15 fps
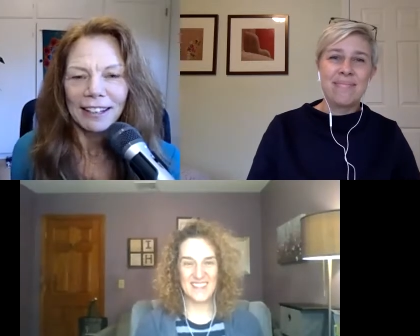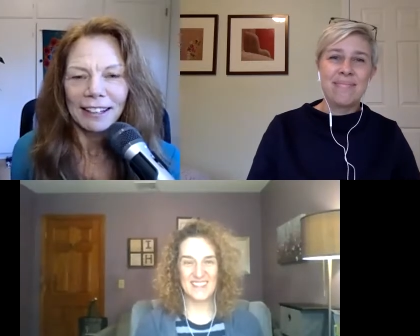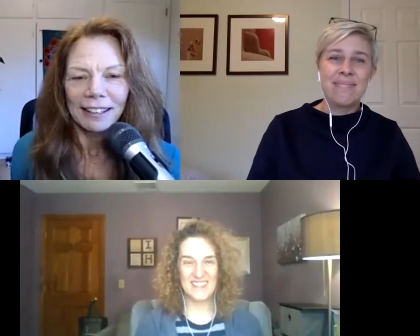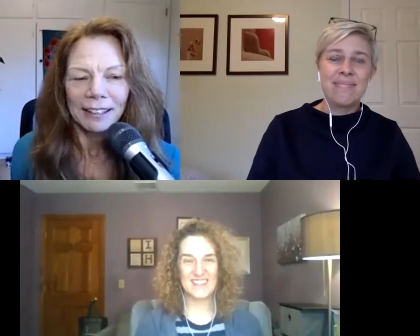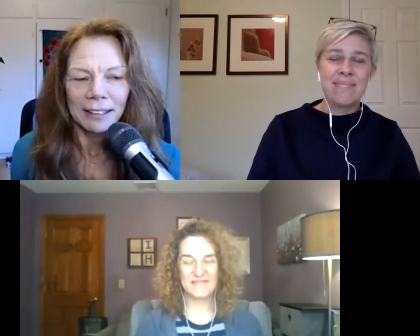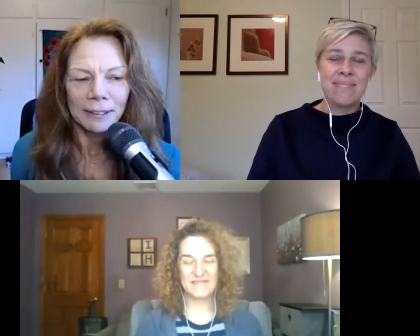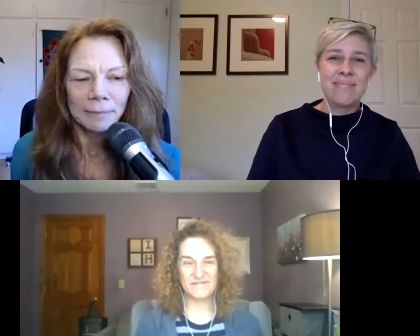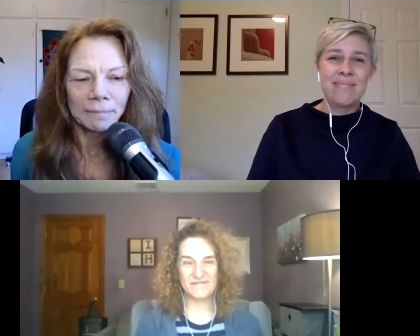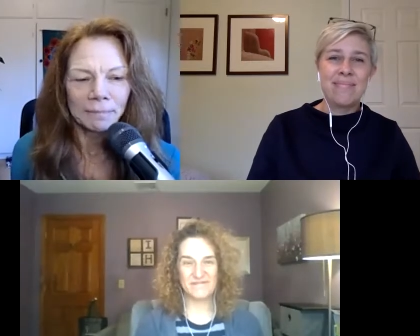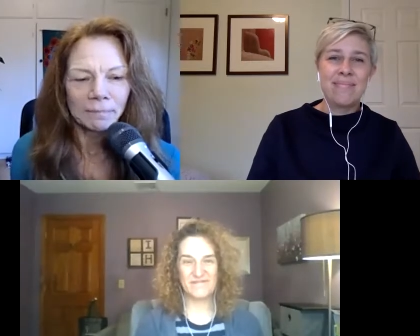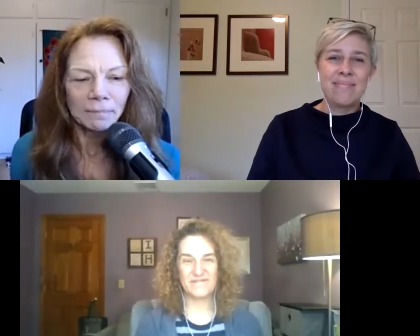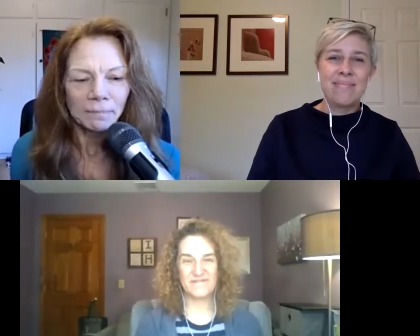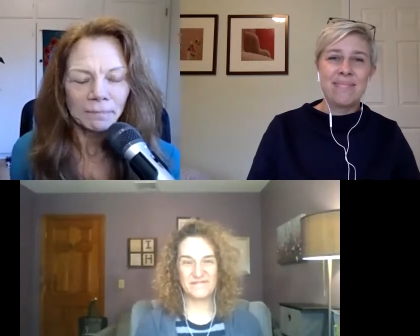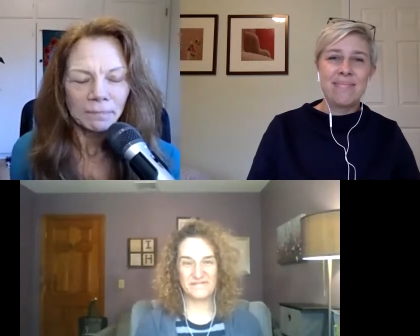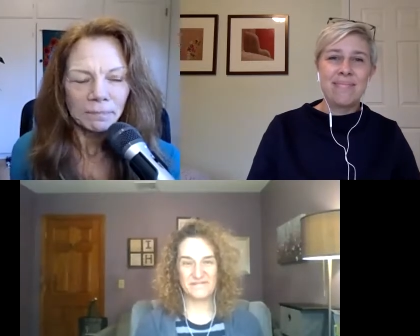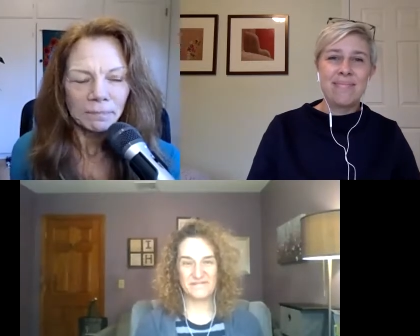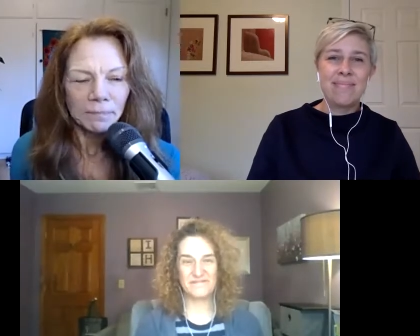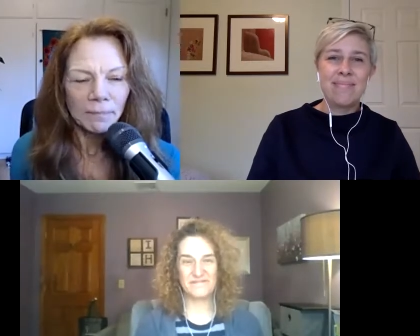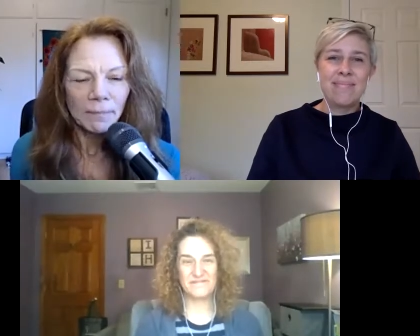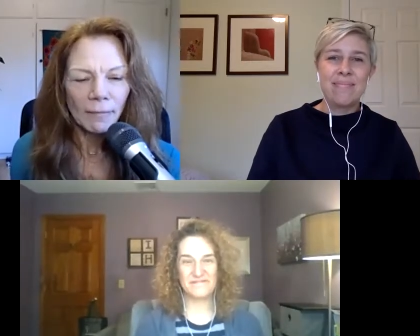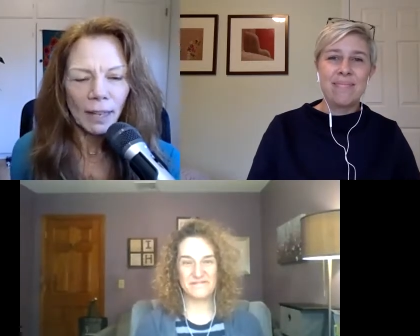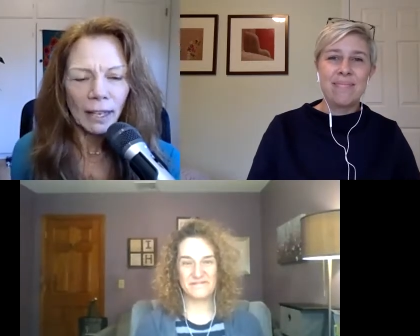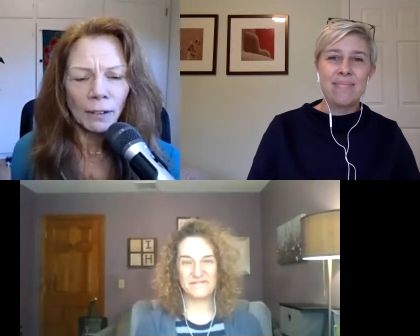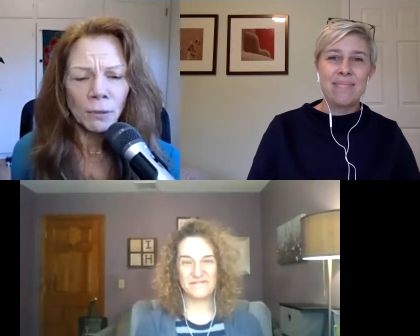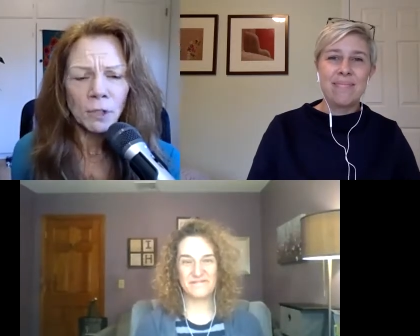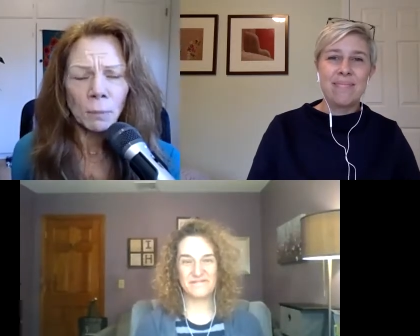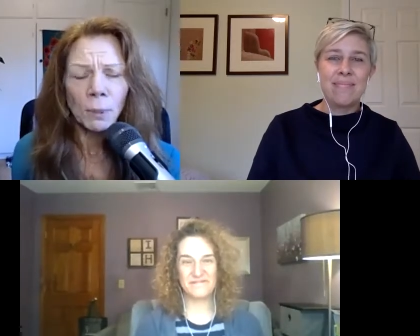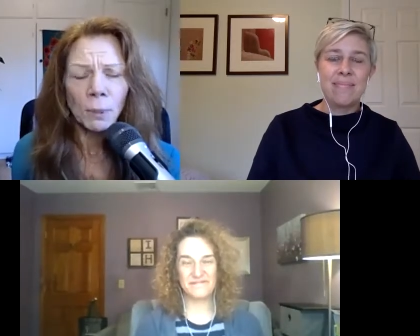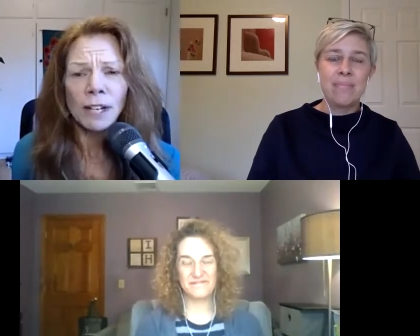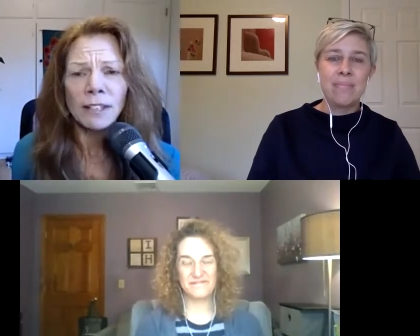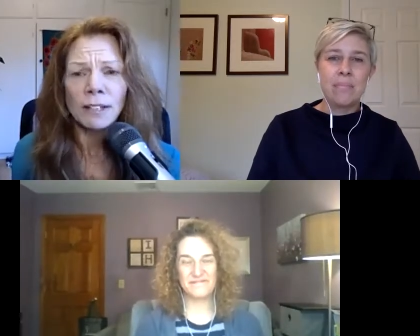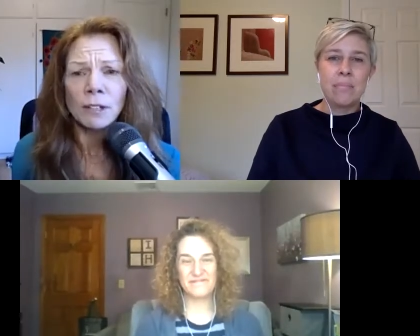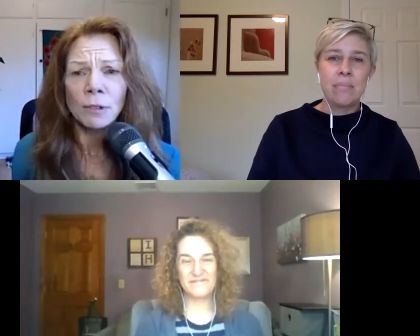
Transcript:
Speaker 1: Um, it was a process.